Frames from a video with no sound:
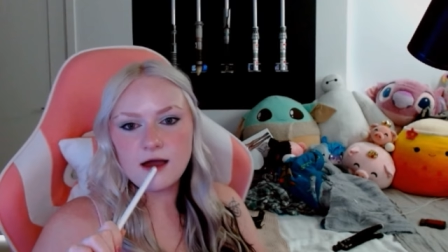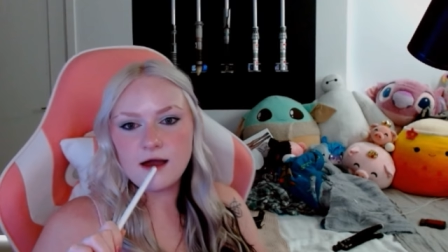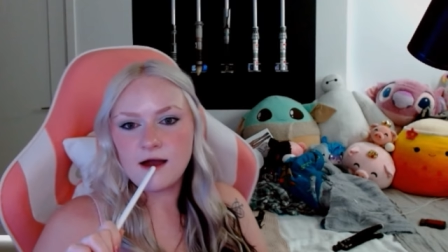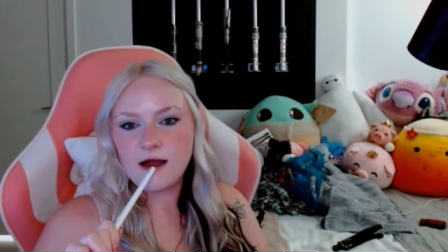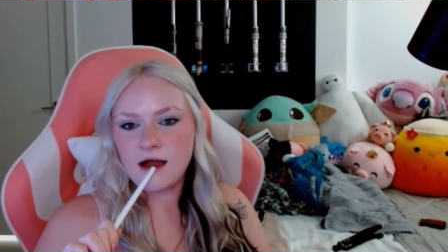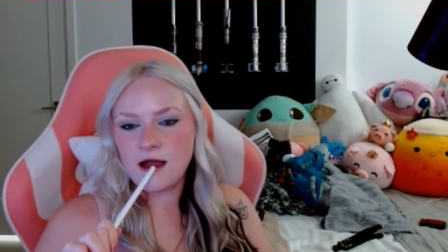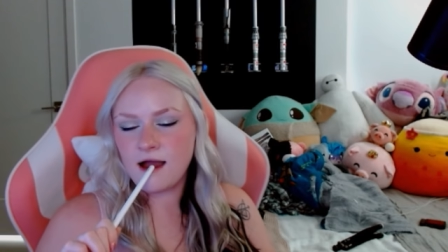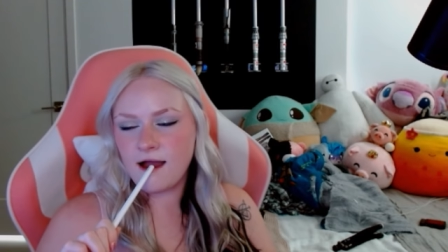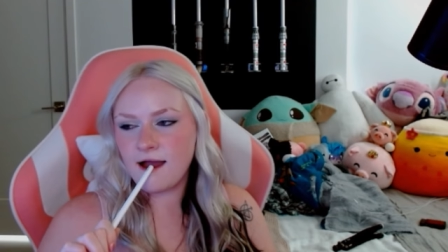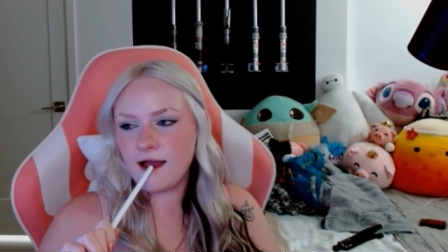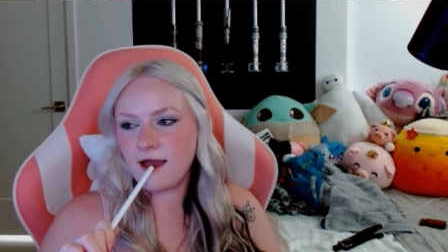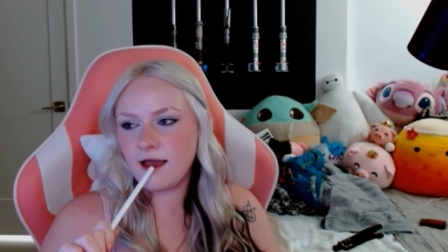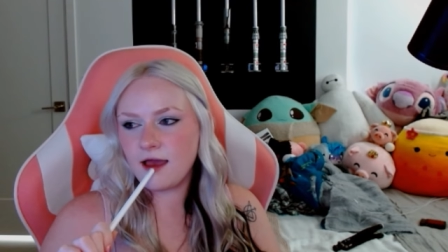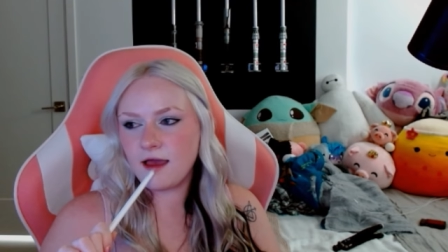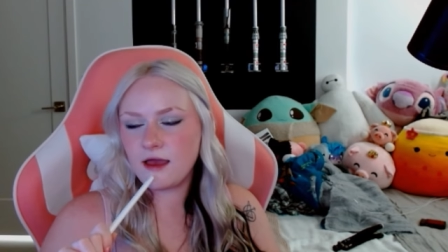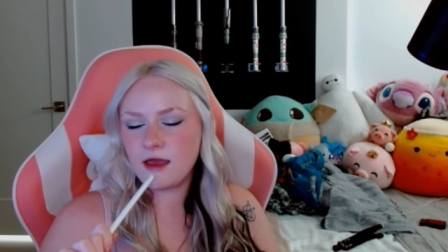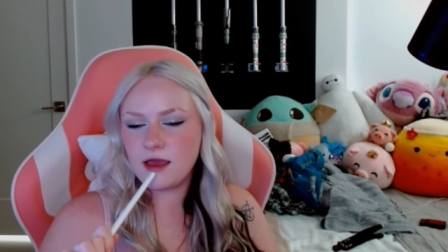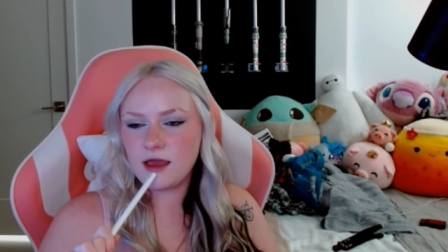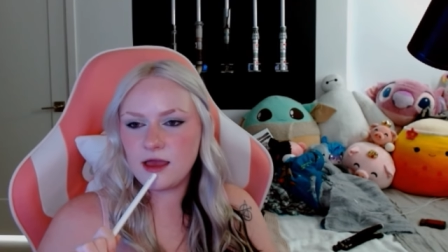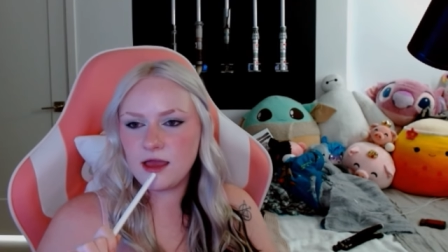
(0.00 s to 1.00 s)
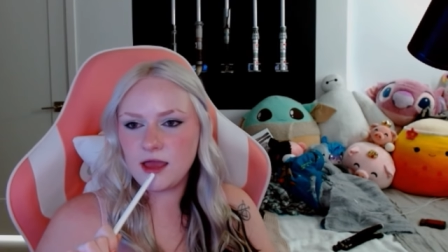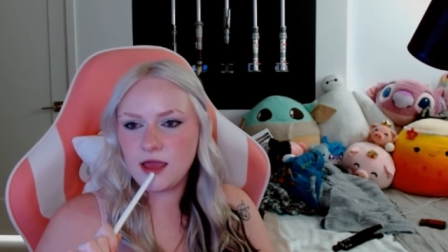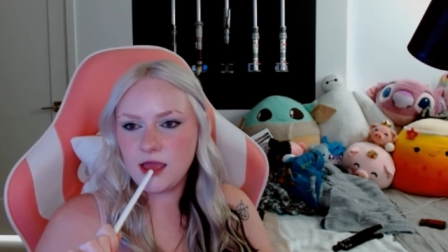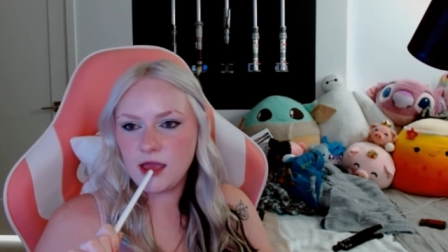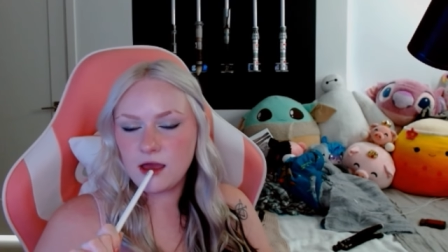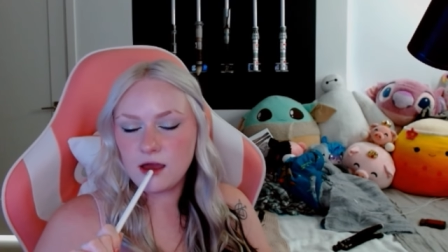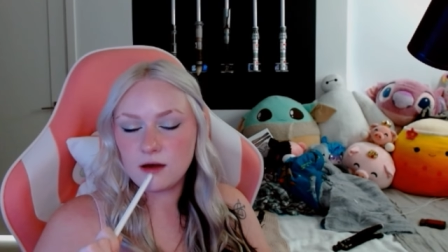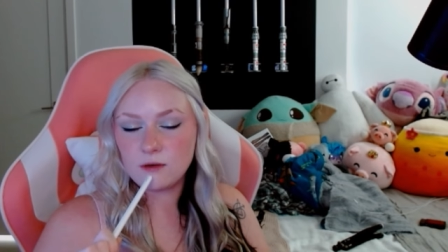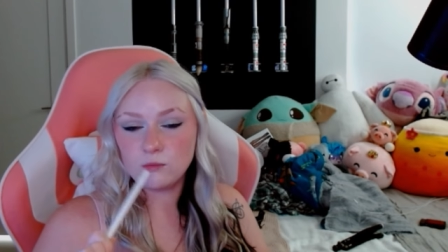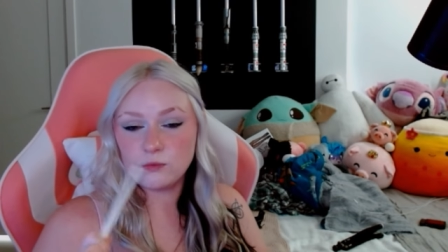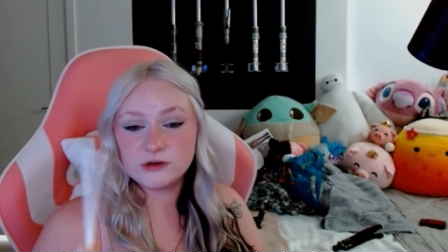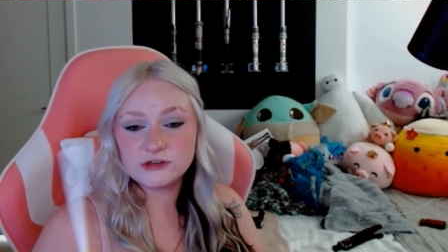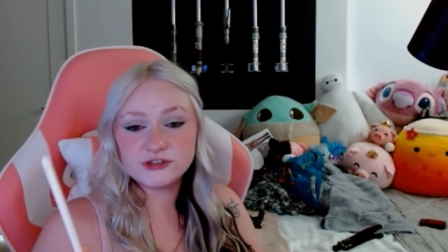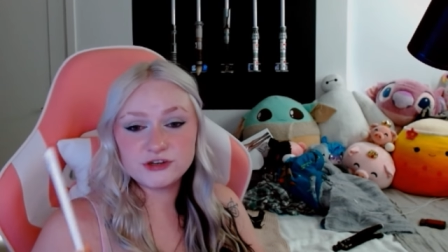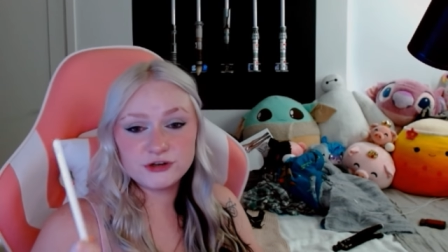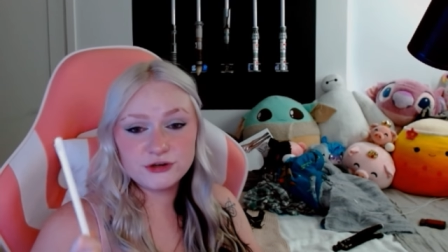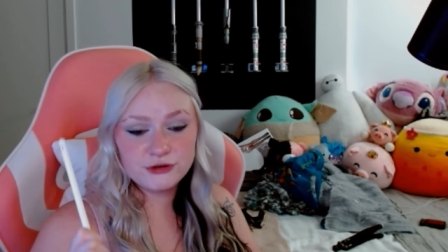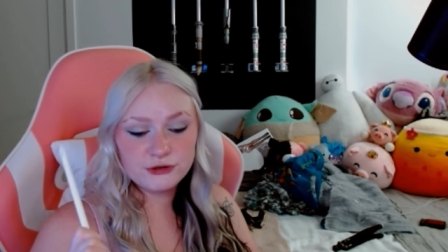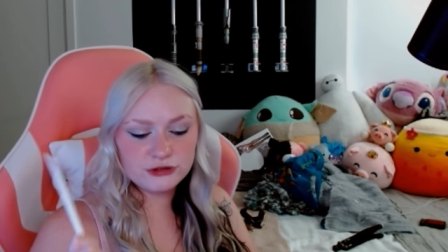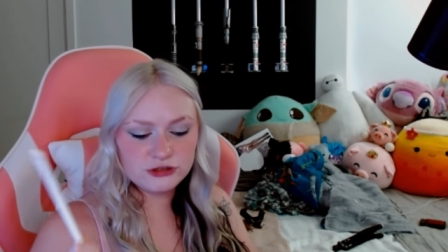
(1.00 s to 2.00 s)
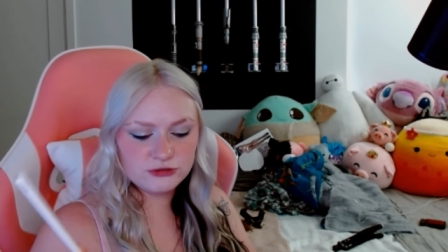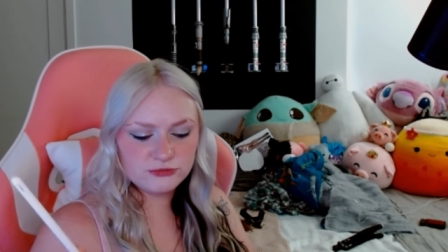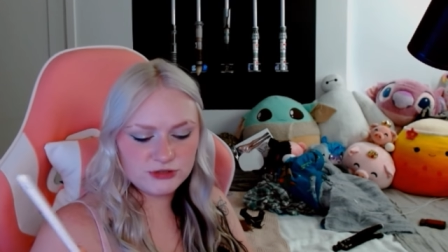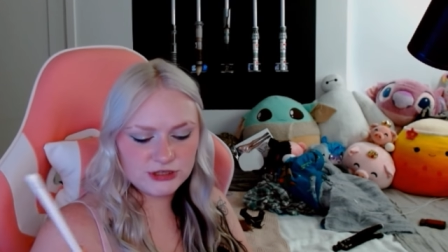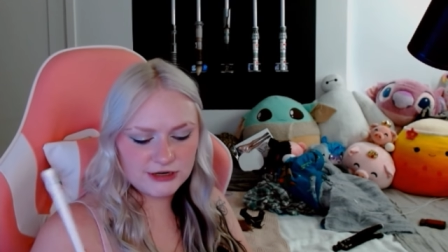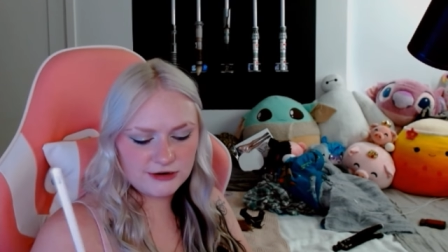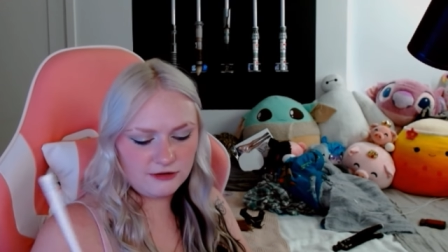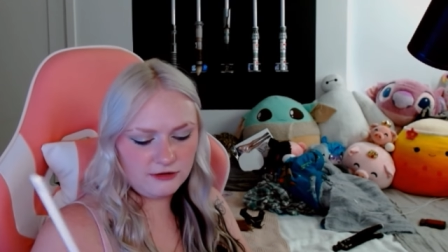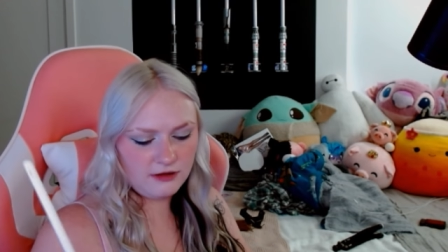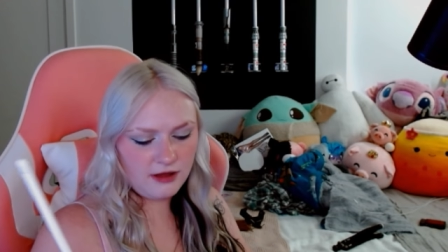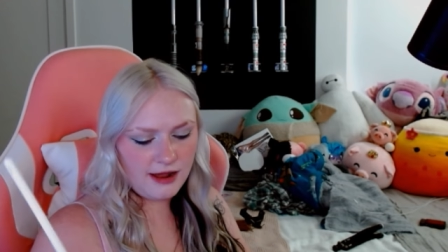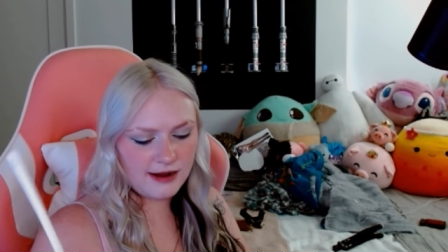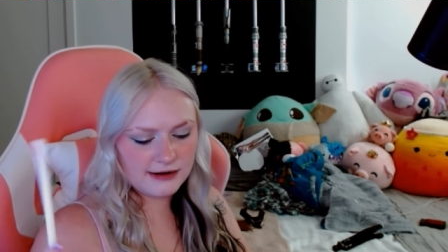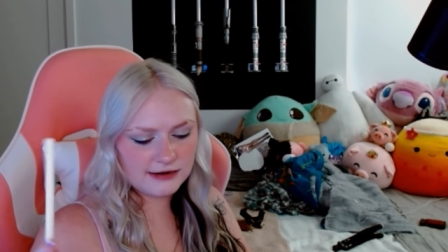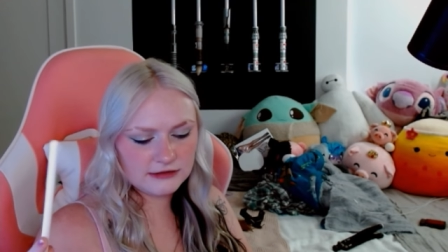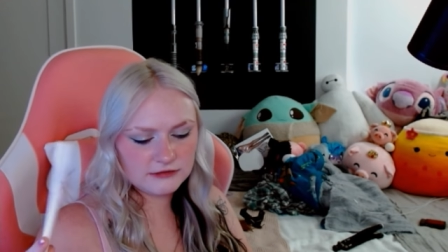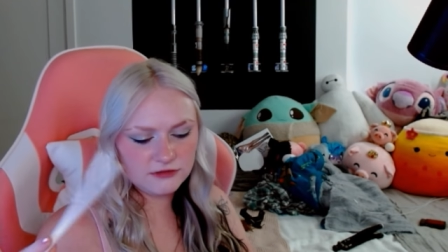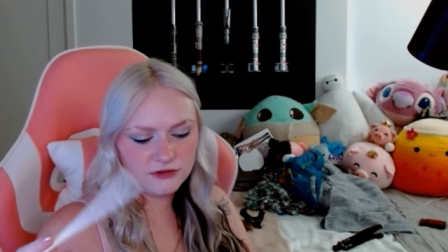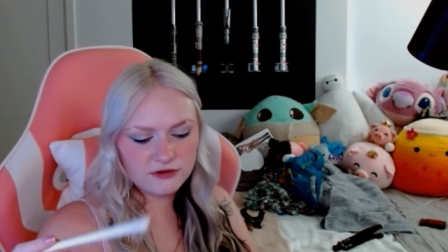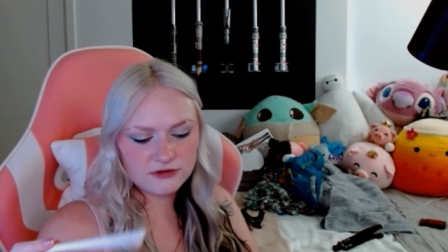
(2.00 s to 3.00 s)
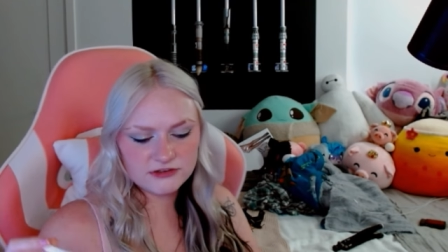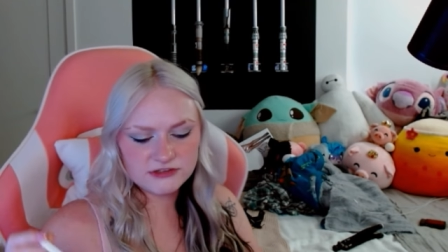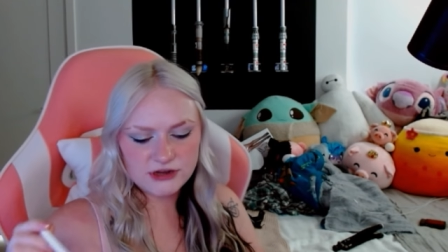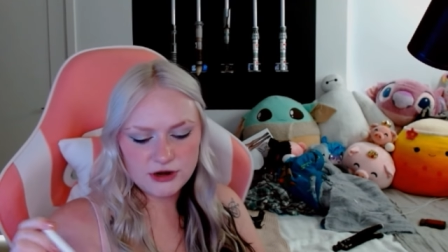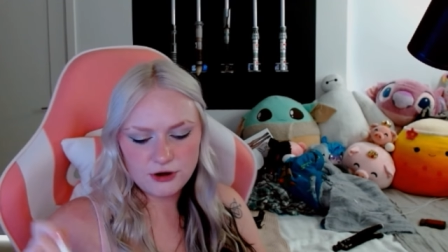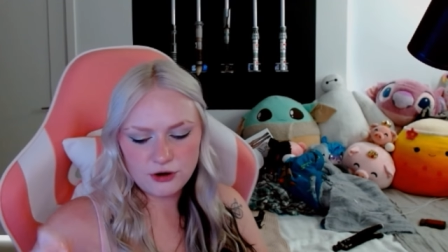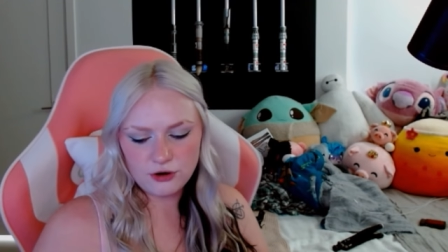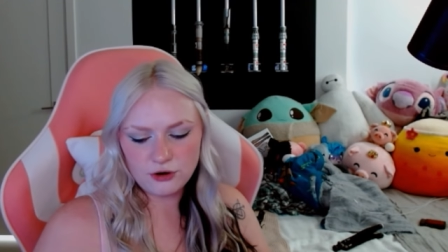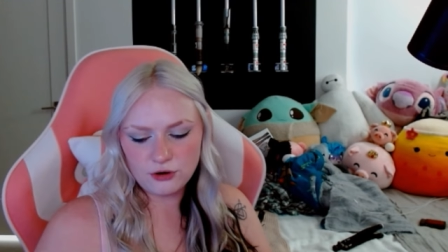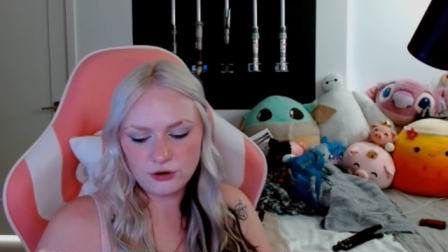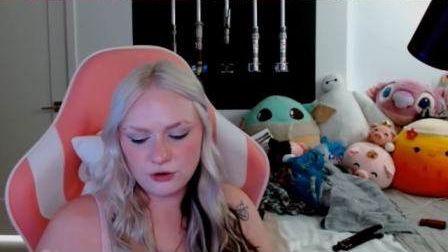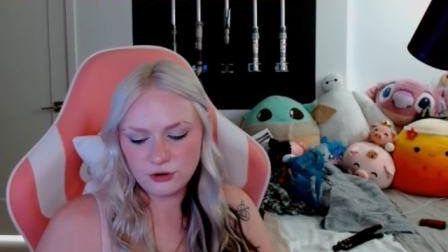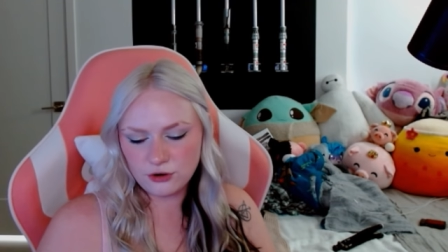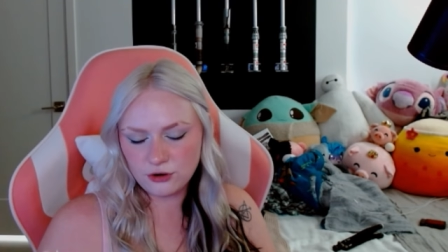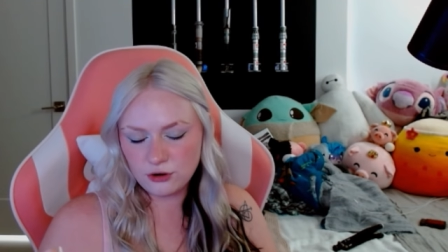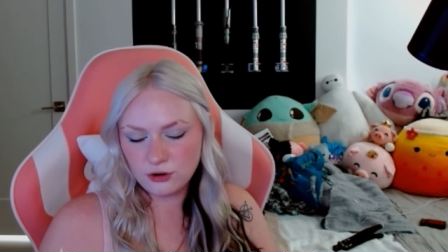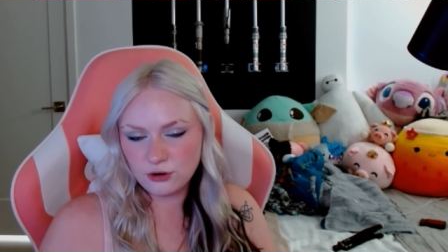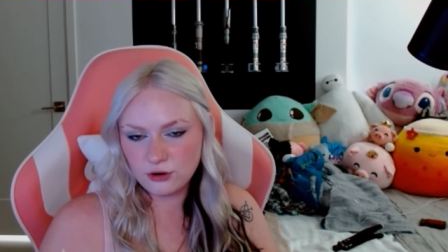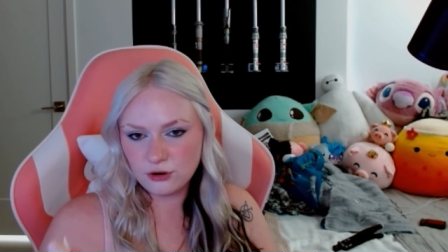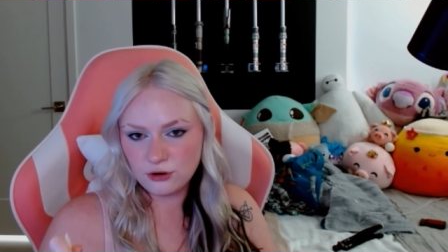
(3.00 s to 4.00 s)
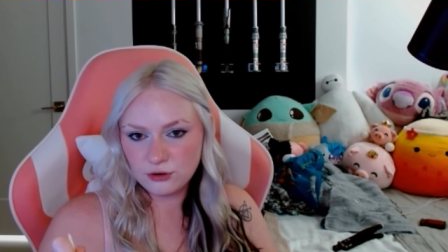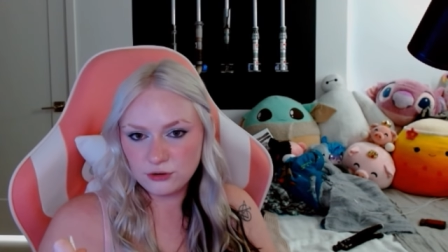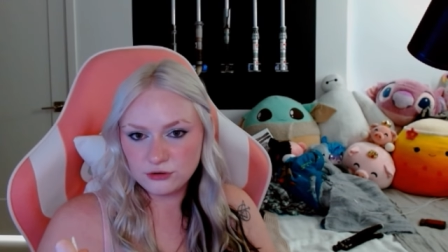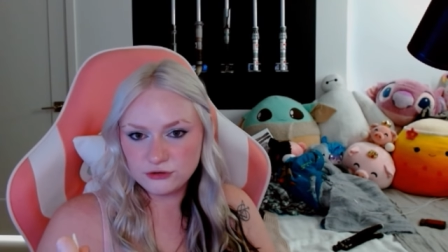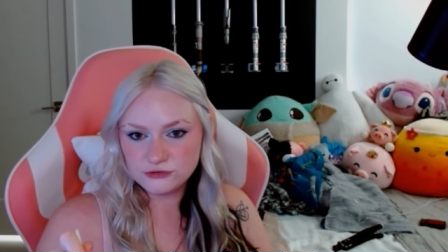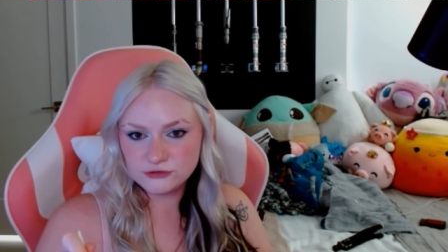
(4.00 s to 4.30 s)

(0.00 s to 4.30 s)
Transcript: I went to her YouTube channel and I looked at her